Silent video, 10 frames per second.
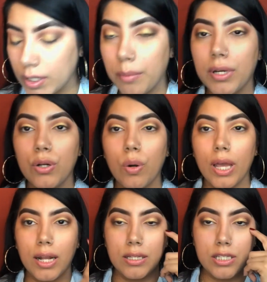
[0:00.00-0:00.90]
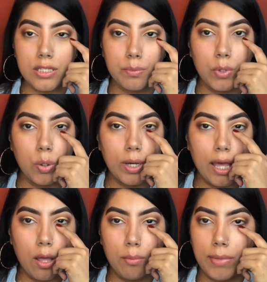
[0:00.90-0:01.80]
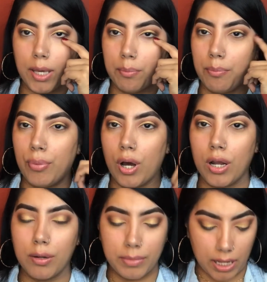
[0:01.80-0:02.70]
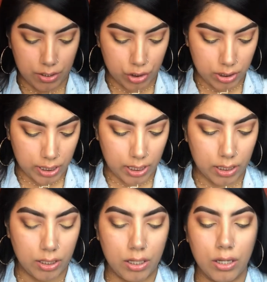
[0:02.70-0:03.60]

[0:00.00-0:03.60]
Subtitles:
I'm gonna go ahead and smoke out my bottom lash line